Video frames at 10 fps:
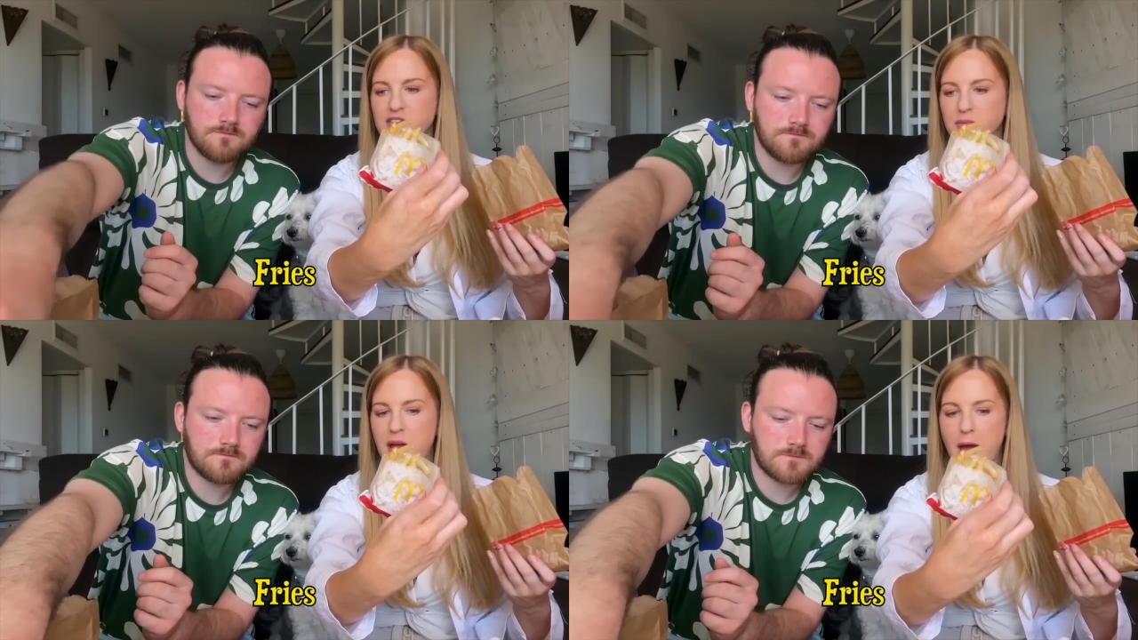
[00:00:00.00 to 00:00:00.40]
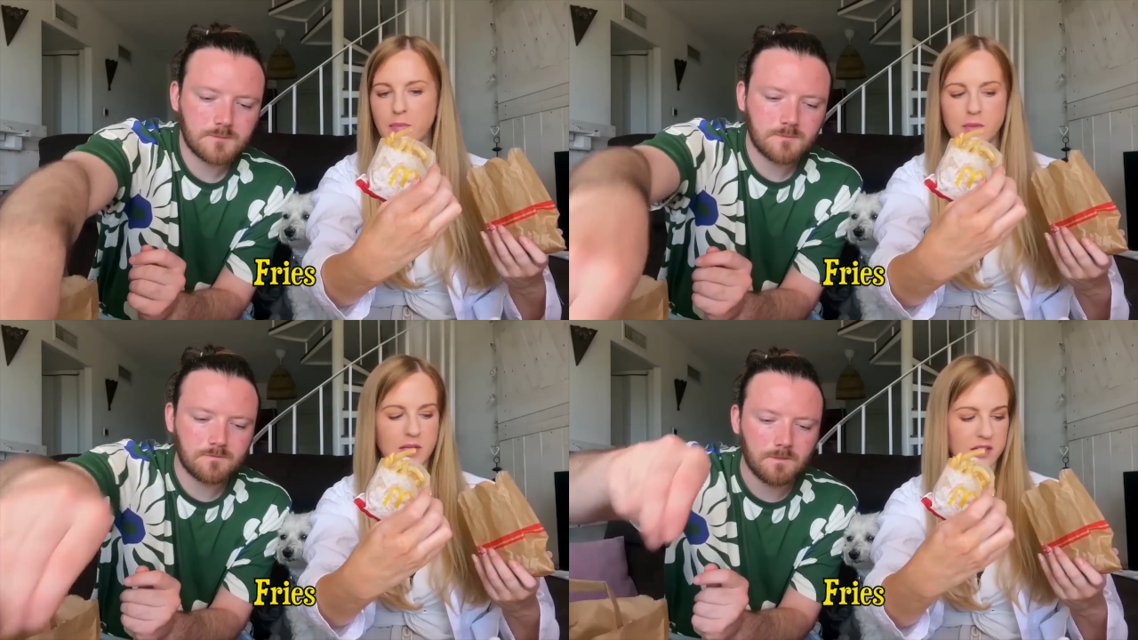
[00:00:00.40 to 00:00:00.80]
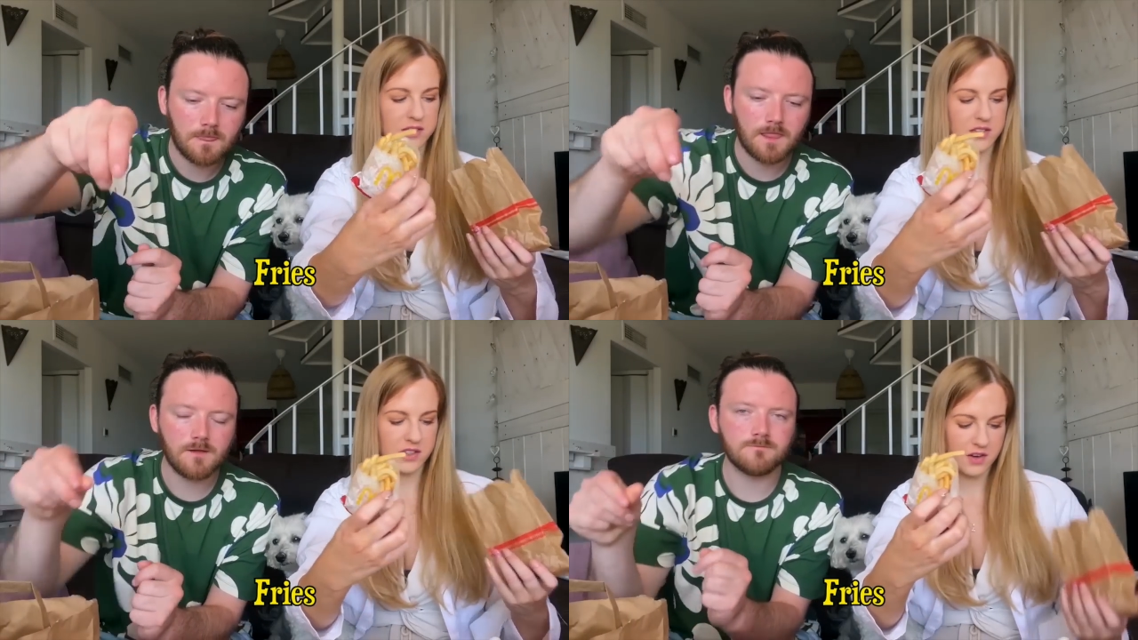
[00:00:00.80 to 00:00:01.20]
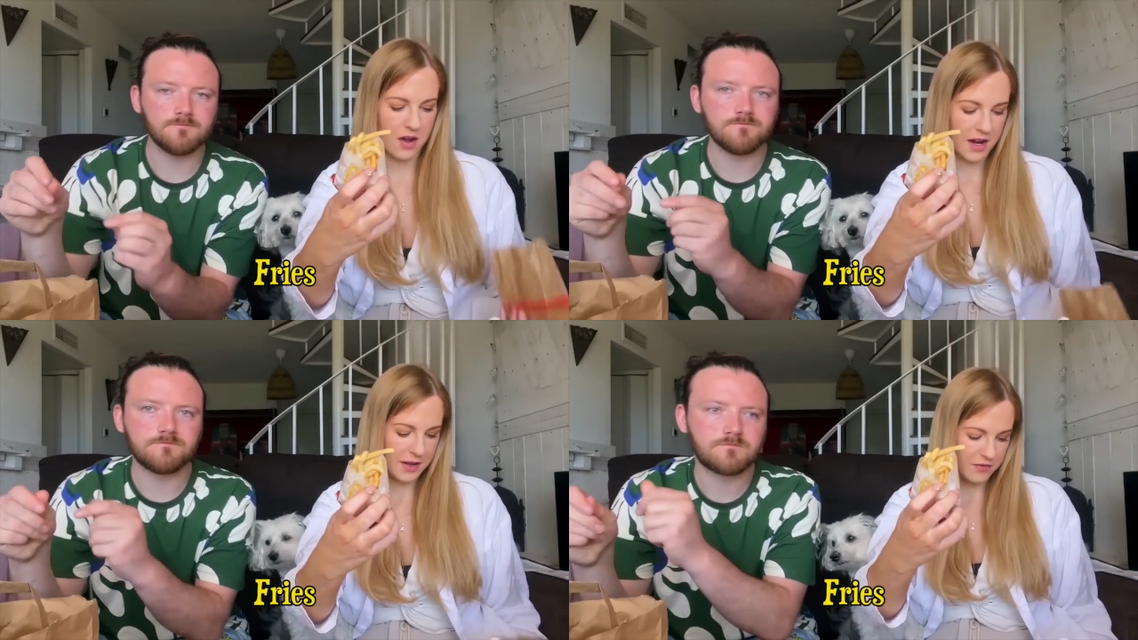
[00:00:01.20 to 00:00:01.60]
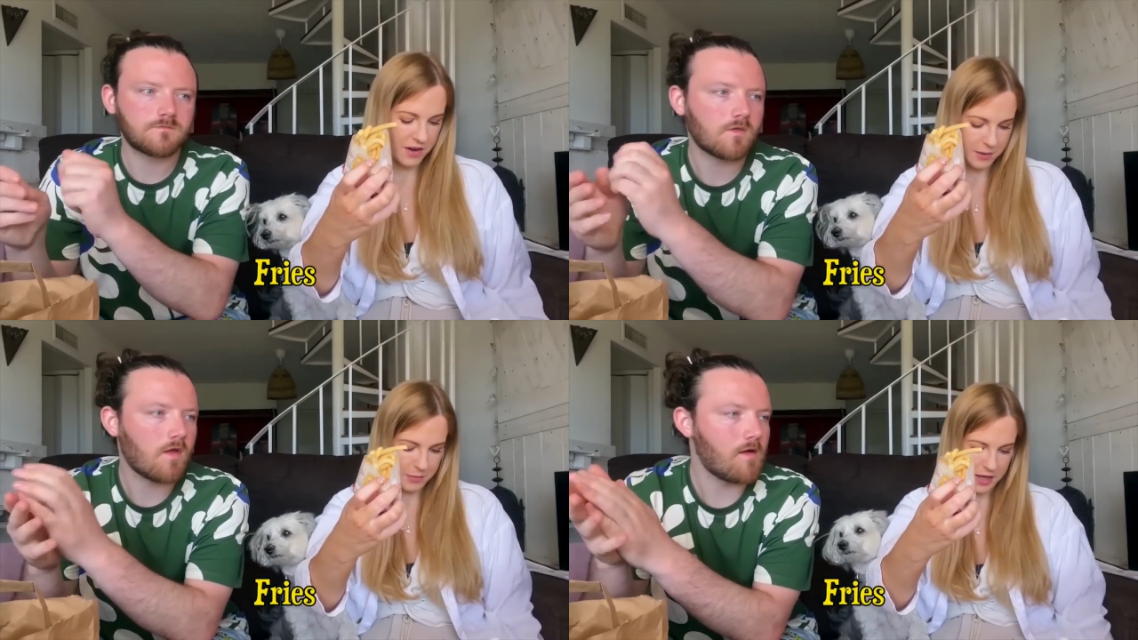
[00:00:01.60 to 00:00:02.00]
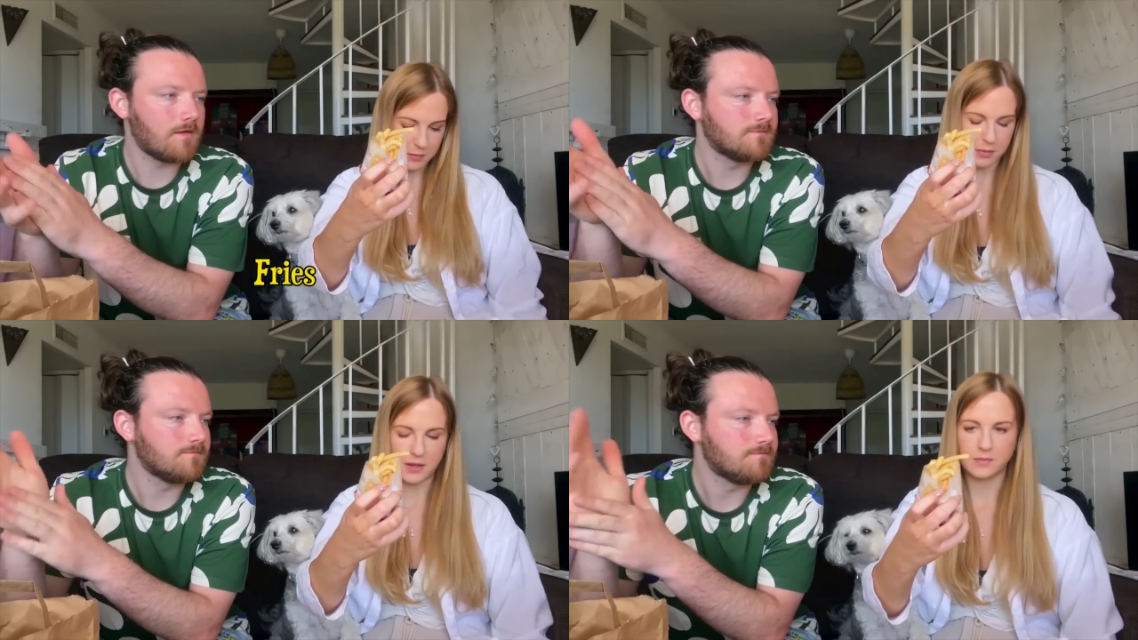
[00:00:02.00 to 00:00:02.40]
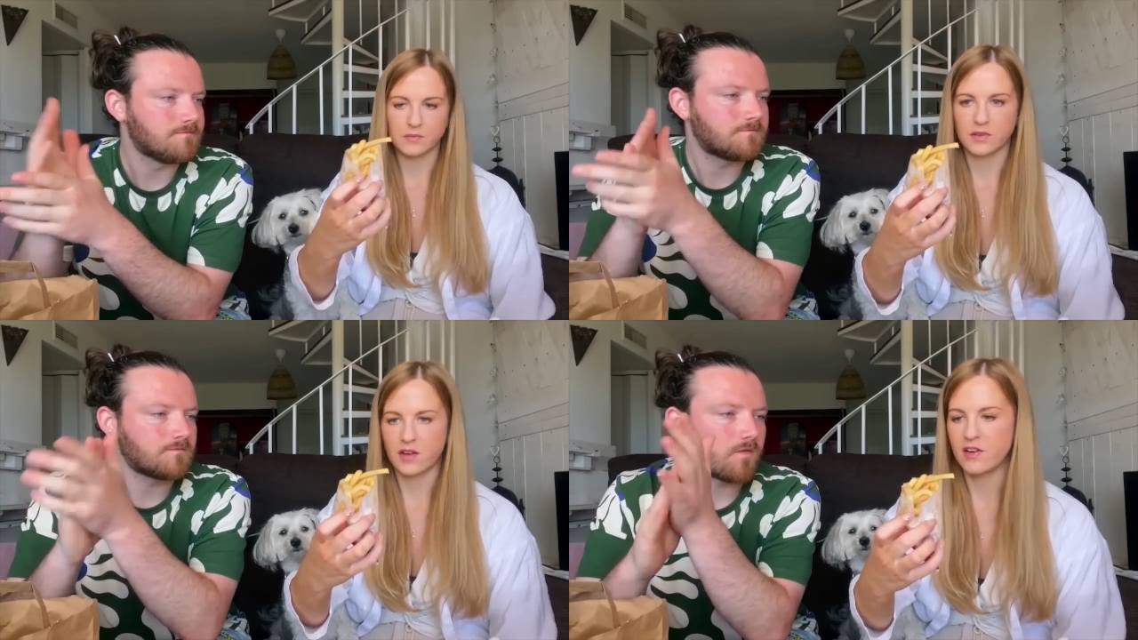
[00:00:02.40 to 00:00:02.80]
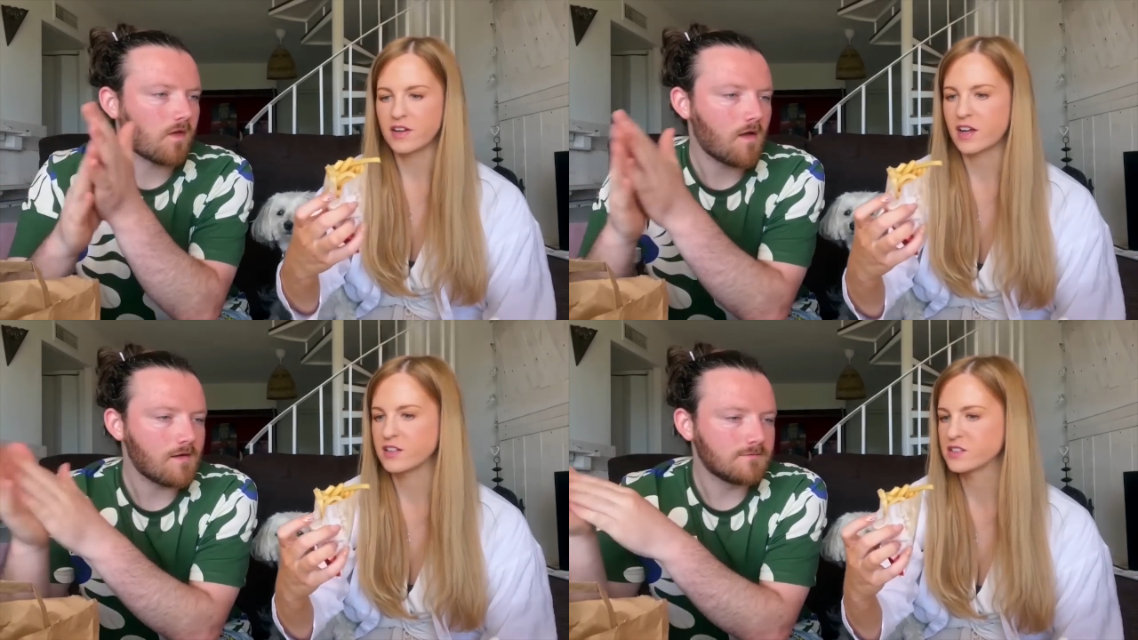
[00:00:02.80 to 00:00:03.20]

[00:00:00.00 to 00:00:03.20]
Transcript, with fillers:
Speaker 1: from the Happy Meal. So they're not like very big, but they're very nice.